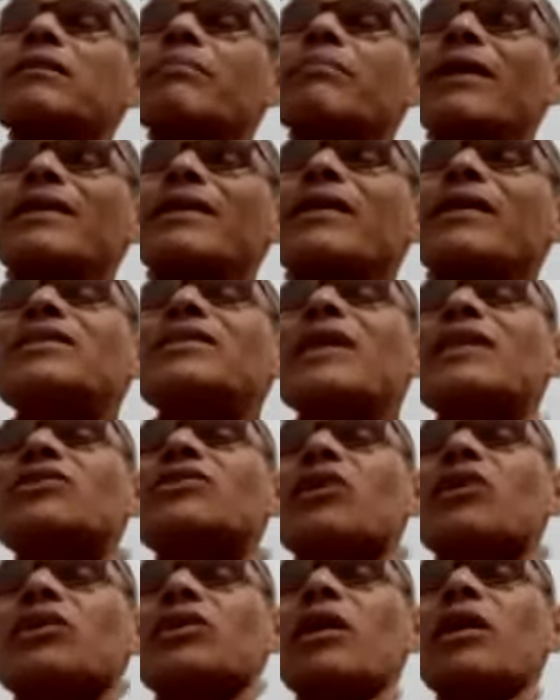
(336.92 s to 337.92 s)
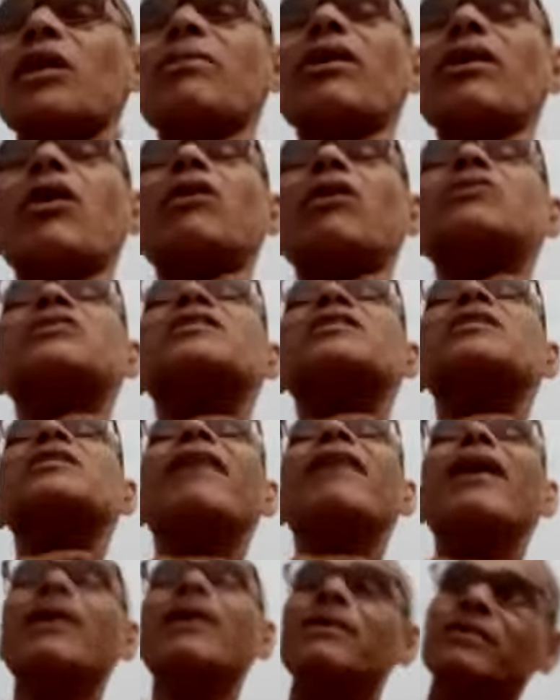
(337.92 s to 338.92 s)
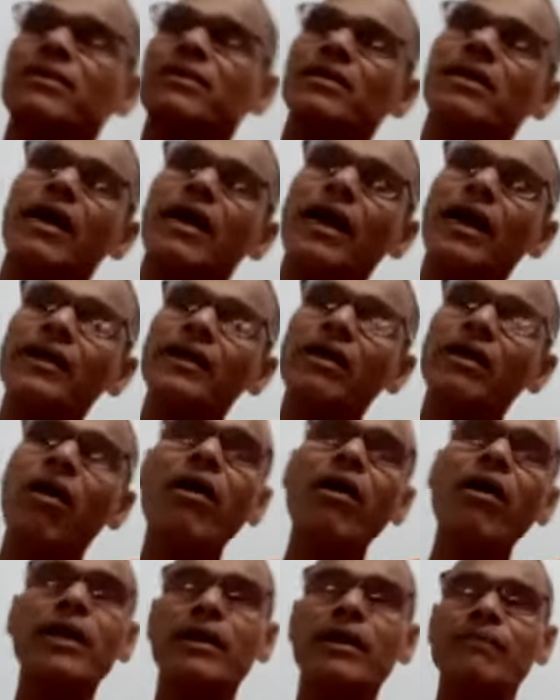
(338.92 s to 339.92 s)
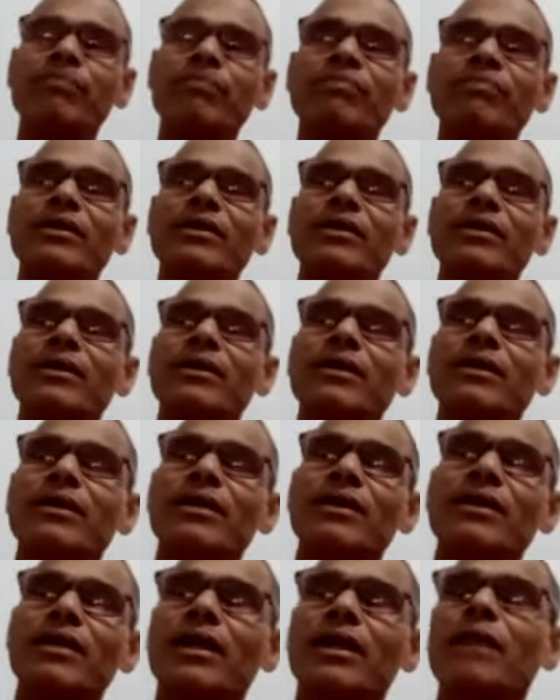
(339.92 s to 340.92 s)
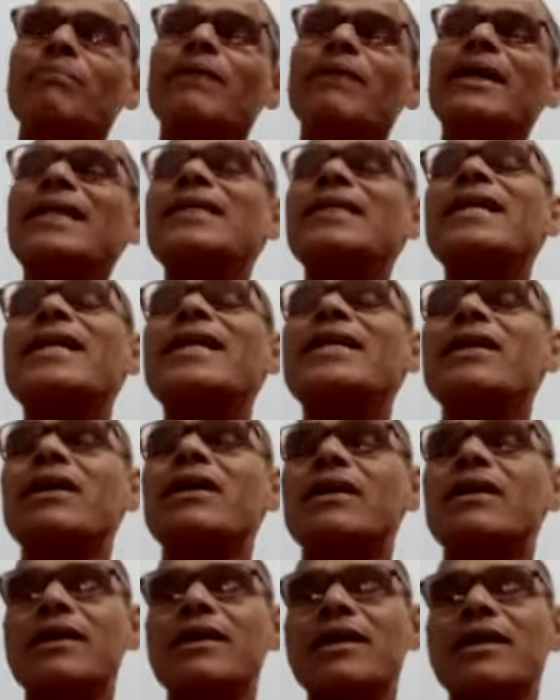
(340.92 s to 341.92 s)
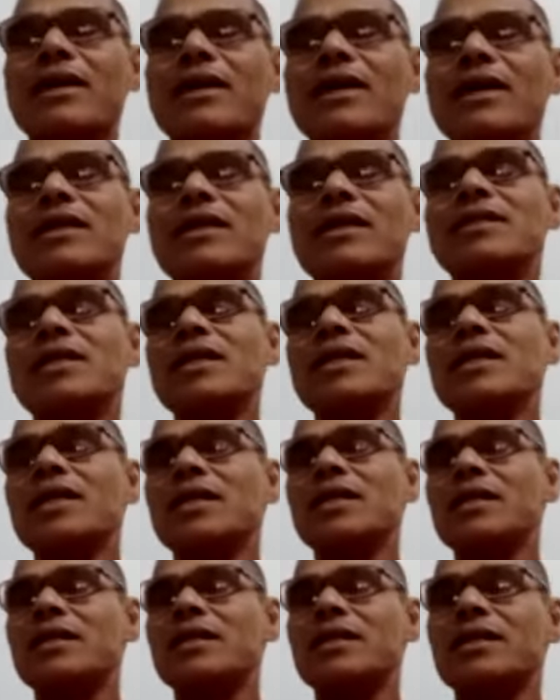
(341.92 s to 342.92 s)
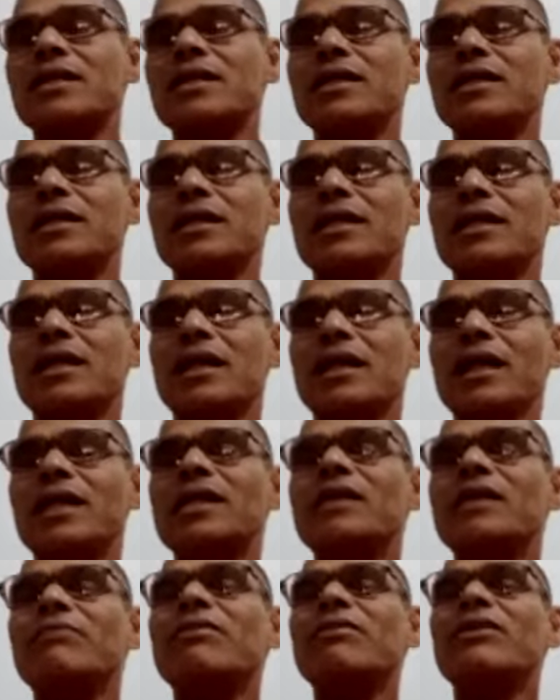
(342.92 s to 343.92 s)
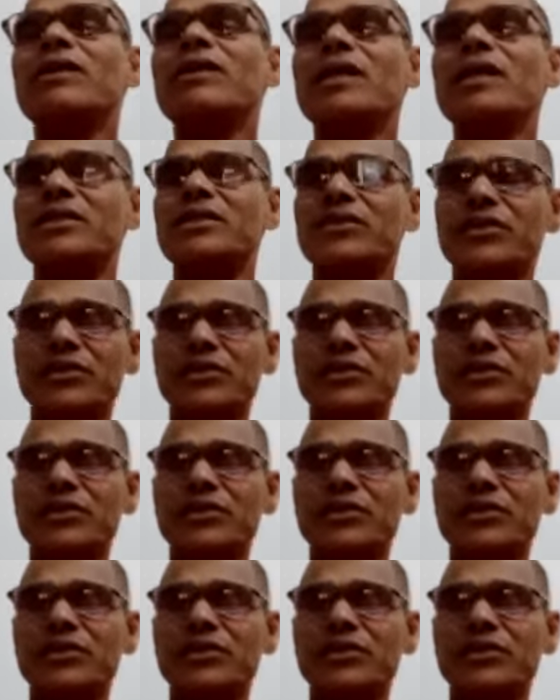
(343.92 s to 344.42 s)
by the Ichasakti of Lord Shiva, a yogi, a meditator, a seeker, a devotee,